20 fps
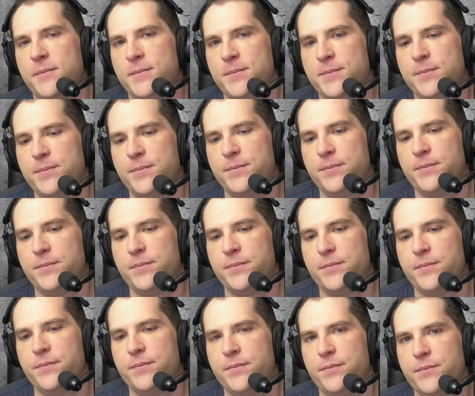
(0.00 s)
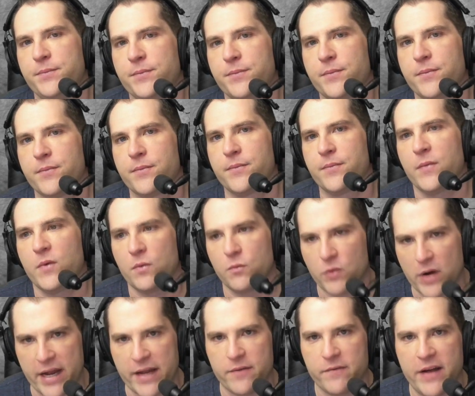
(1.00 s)
Value and uh, bluffing.
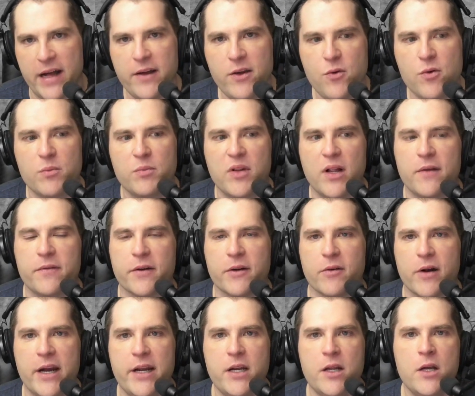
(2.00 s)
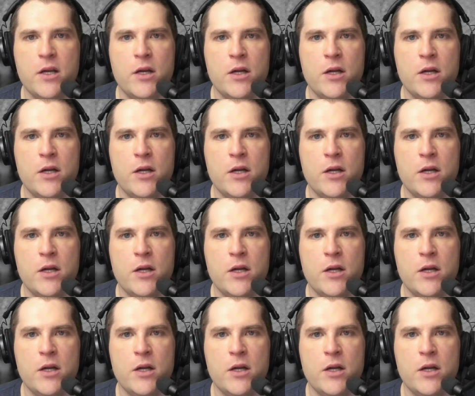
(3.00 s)
Right, value and bluffing. Right.